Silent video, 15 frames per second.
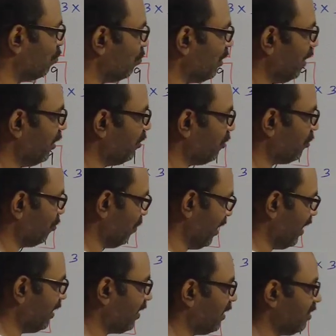2 into
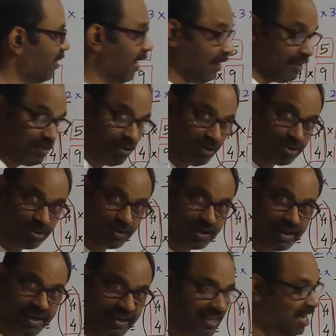18, that is also
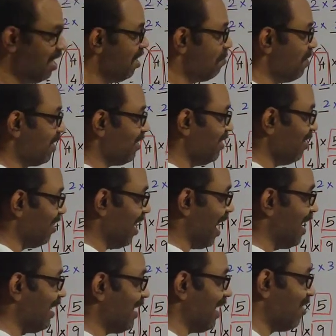correct. But here
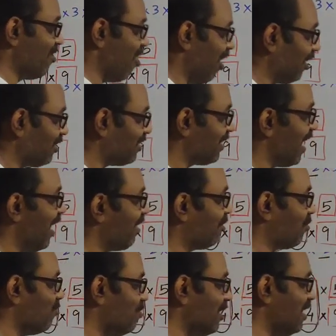I cannot say
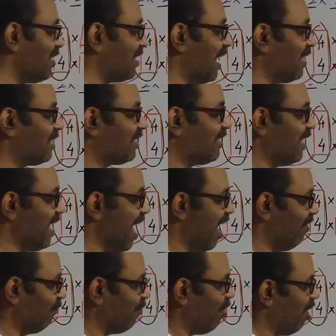2 is
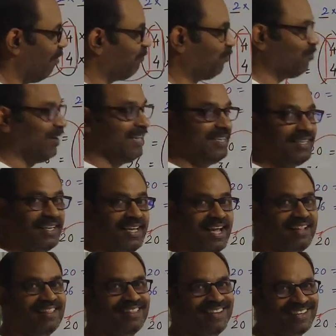HCF of 20
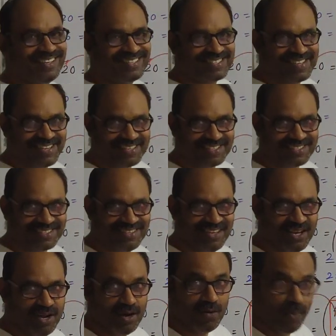and 36.
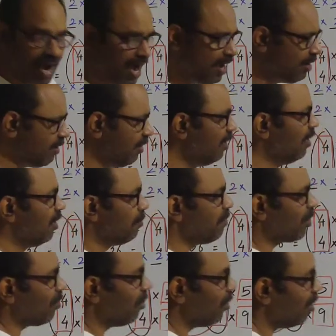Why?
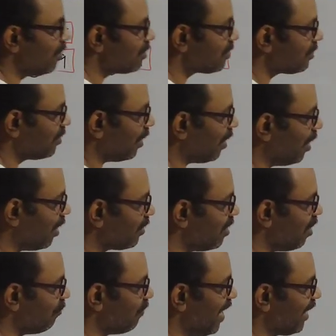Because the
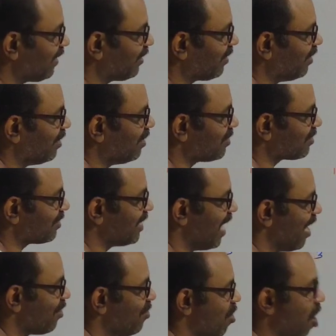other factors, they
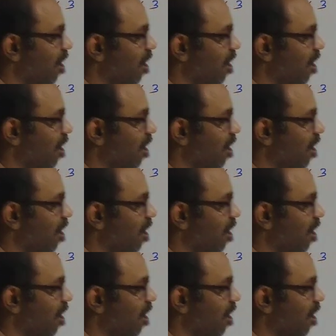are